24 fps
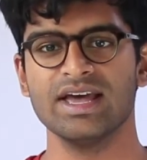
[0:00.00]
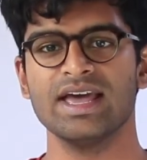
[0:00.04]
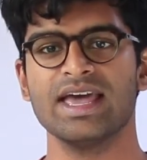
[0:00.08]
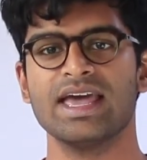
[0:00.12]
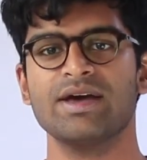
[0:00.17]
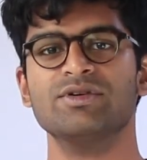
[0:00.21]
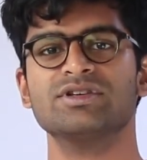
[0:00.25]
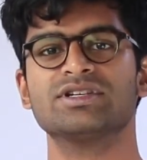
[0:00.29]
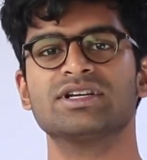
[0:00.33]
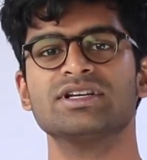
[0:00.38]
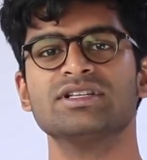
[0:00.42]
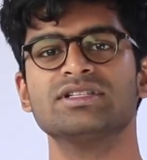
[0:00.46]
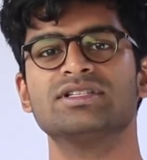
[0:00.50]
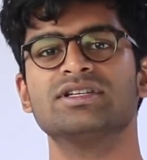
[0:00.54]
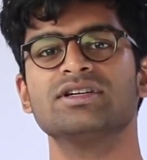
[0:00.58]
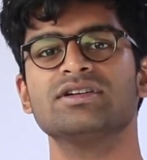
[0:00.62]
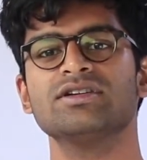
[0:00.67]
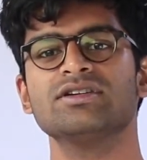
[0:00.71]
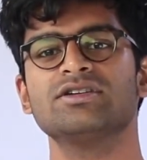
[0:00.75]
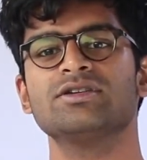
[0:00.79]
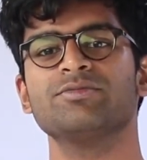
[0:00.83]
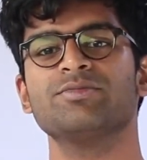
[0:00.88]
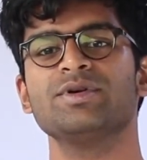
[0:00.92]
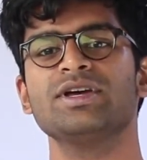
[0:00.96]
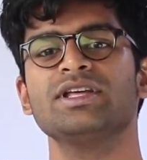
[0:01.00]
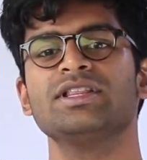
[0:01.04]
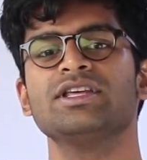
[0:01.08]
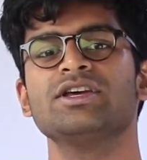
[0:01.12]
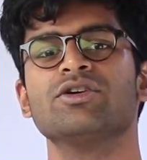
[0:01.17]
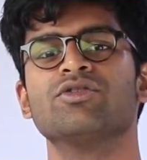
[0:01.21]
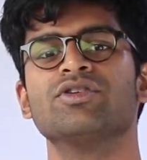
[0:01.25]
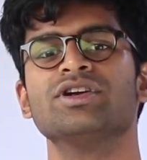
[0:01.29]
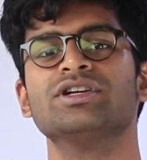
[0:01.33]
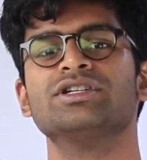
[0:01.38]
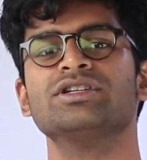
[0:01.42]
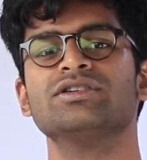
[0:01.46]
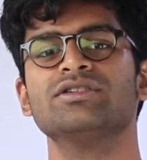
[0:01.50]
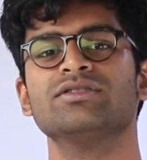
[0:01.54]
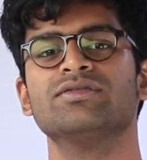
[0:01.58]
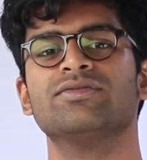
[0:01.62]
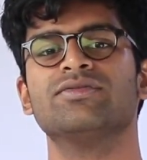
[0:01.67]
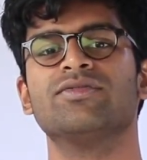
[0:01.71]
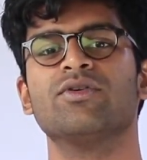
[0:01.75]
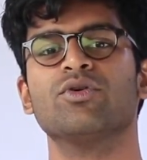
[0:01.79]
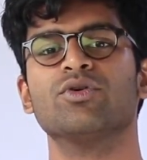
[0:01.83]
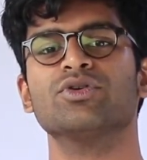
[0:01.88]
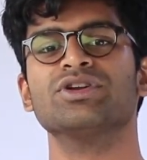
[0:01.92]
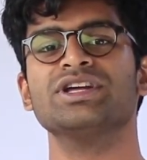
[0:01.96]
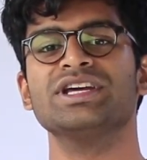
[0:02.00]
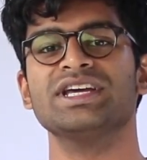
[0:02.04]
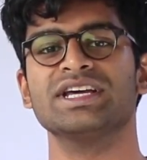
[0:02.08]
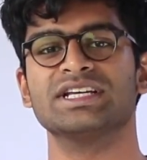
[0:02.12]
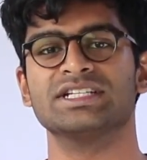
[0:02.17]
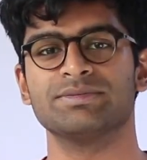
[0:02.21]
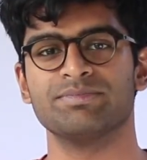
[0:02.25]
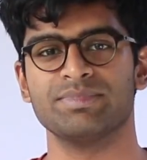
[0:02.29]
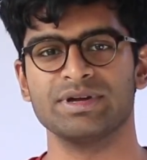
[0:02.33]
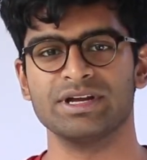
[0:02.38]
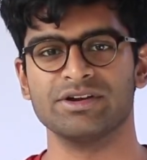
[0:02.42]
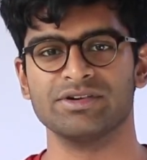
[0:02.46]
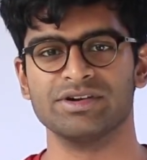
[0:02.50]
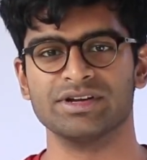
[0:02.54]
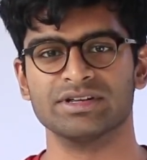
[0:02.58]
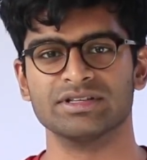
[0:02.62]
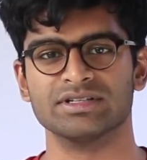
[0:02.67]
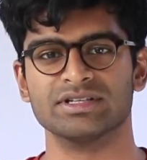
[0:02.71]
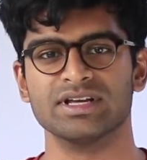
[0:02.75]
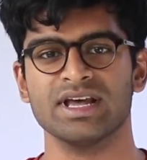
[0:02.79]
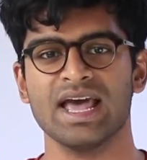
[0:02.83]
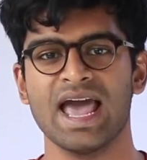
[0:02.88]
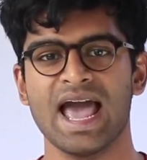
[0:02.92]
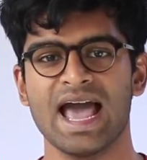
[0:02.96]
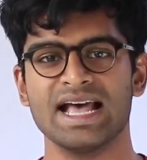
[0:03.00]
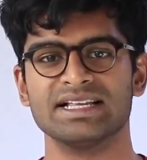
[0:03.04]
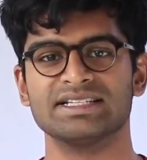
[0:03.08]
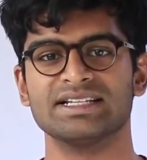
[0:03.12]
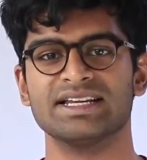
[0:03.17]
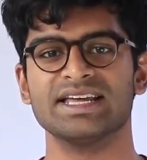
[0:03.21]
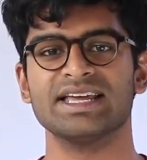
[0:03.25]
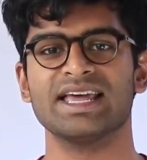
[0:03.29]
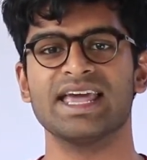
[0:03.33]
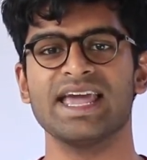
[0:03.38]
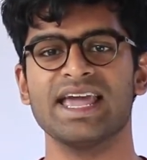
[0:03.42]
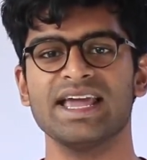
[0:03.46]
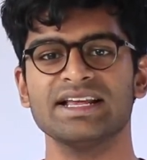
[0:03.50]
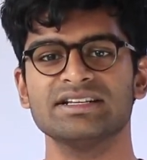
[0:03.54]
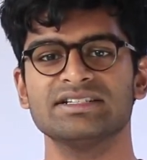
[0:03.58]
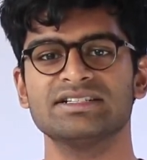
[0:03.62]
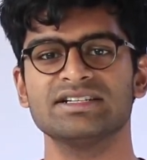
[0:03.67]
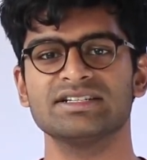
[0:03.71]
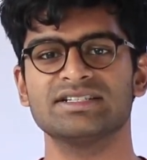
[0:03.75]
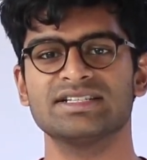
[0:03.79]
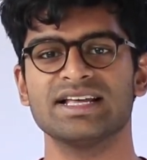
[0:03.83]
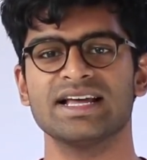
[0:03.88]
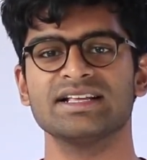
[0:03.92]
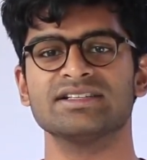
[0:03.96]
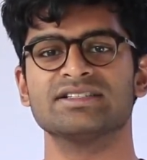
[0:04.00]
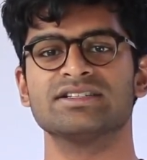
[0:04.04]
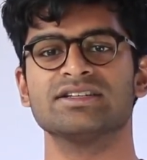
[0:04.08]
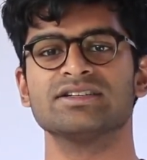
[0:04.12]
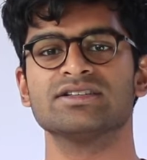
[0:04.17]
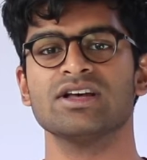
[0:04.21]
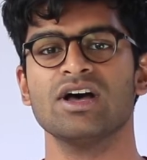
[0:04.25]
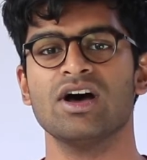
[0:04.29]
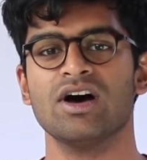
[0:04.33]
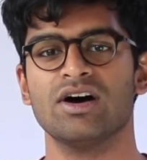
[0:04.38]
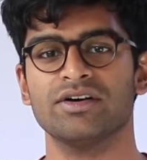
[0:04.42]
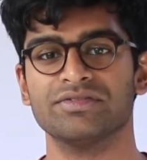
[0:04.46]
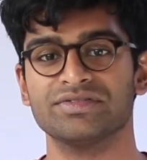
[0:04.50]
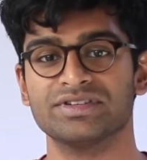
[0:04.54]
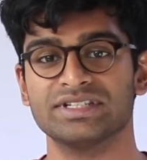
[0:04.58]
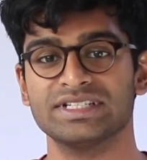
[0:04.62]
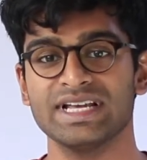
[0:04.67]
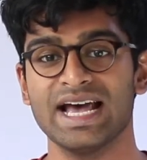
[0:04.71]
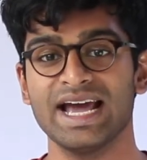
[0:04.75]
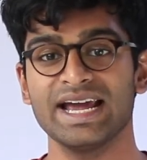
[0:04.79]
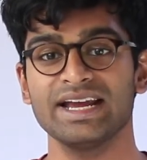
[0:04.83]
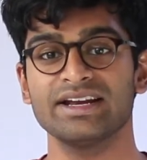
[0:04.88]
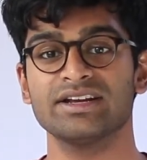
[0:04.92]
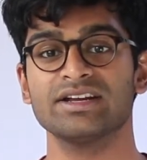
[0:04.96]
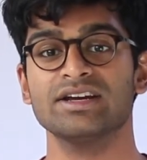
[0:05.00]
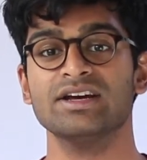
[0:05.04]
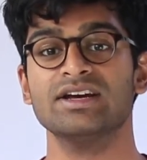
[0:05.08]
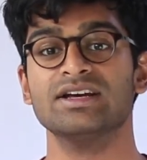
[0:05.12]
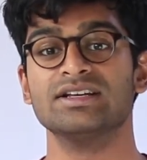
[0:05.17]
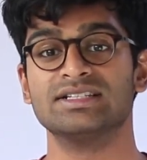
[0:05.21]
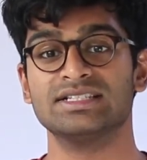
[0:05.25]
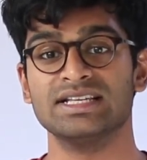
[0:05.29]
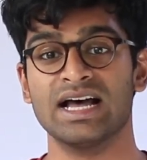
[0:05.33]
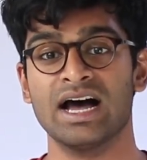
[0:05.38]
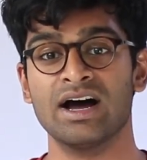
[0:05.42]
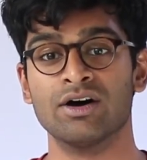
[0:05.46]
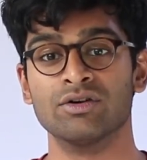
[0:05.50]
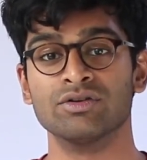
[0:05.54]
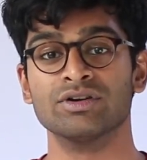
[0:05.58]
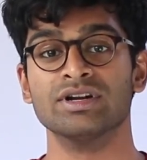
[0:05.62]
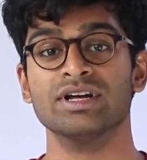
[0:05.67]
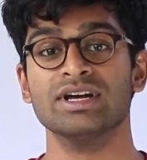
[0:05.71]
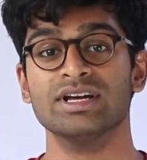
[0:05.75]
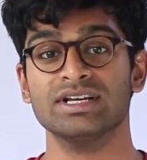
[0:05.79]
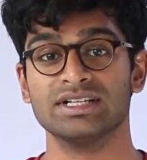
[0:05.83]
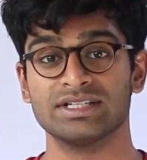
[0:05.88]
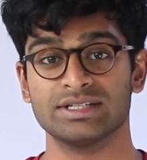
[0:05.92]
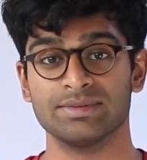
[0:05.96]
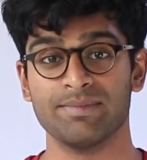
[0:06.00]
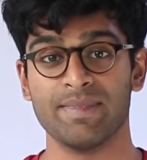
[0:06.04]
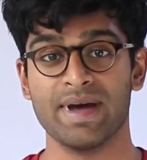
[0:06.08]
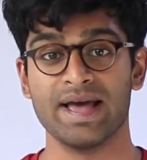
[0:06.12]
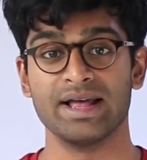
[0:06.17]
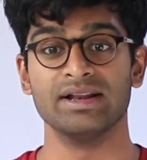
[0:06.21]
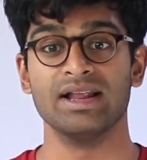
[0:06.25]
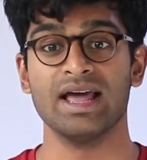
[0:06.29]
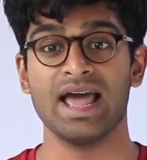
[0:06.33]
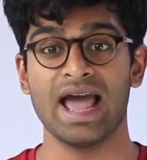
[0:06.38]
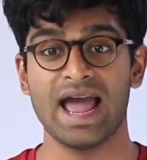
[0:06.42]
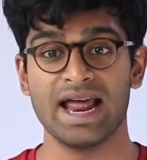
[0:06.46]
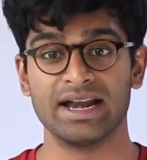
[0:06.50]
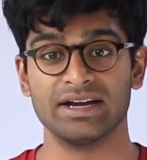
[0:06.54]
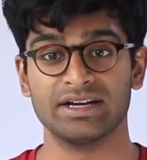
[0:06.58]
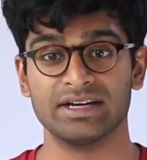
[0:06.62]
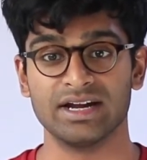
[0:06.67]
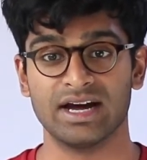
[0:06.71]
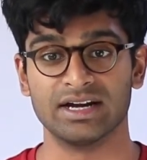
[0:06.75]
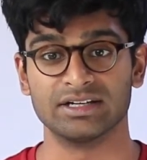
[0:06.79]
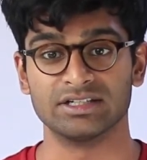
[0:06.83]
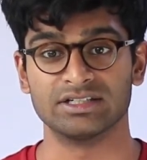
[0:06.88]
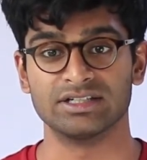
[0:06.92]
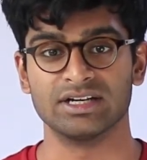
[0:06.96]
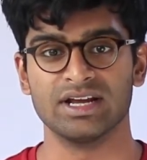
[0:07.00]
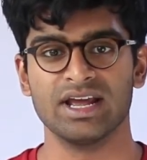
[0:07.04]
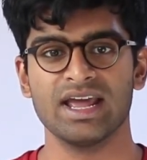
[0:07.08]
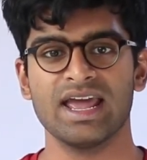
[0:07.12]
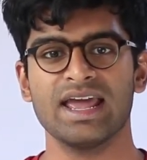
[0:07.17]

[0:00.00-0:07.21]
It was considered to be the original 4D experience as it engaged the senses of sight, sound, smell, and touch.